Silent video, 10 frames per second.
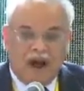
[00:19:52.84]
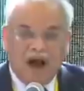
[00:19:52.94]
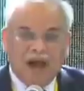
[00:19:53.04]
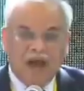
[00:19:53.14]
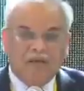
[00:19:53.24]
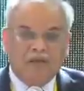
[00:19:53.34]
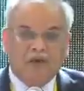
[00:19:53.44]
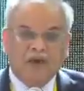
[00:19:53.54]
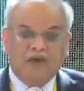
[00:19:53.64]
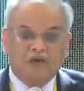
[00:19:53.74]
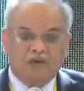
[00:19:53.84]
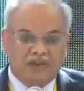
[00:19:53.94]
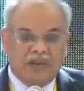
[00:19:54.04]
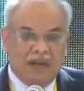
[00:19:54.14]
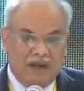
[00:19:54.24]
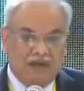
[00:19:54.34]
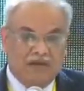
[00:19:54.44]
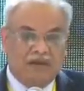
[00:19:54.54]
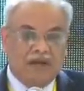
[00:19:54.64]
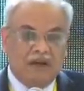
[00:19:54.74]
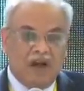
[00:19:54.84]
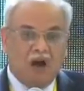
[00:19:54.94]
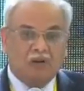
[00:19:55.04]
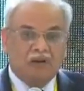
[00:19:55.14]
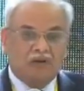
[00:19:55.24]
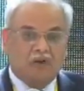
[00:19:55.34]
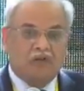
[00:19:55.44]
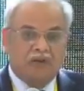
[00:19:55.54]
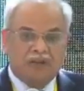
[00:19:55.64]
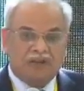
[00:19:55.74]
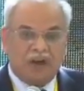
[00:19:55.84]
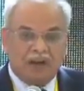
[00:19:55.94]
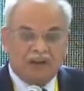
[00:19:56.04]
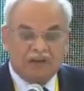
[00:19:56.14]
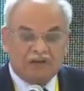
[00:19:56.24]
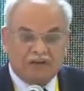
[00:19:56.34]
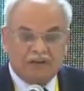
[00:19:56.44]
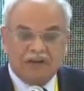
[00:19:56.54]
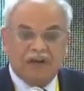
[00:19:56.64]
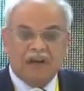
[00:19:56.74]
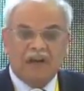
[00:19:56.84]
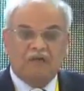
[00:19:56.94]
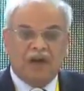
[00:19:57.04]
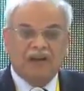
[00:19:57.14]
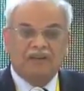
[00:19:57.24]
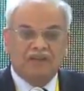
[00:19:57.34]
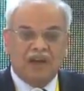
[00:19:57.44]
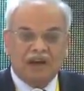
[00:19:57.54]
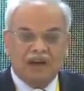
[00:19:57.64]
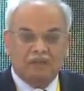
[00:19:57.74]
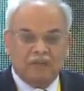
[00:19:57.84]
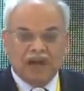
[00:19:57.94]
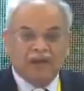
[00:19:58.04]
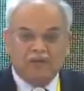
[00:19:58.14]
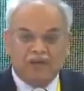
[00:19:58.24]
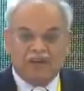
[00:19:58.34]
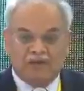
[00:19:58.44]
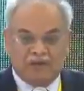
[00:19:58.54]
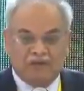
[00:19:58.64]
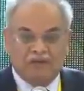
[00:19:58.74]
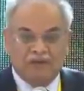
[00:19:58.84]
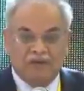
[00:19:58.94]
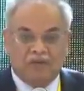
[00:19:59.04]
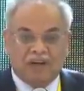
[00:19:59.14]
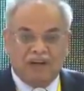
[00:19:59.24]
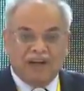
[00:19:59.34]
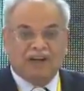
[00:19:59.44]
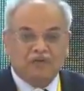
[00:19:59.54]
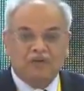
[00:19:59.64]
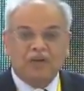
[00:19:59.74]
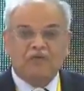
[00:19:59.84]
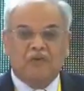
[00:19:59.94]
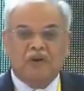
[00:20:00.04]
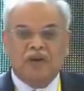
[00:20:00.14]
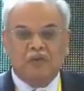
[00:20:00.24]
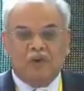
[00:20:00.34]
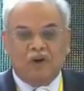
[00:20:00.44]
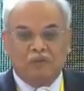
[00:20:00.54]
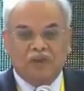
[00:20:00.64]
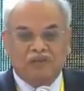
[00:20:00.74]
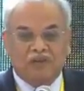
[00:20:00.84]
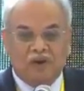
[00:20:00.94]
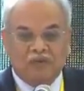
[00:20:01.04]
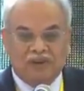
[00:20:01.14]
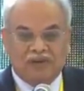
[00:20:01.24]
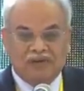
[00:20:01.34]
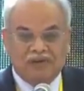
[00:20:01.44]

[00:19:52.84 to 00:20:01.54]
I am going to say that now the Soviets are in Afghanistan at my invitation, but let us work for a broad-based government.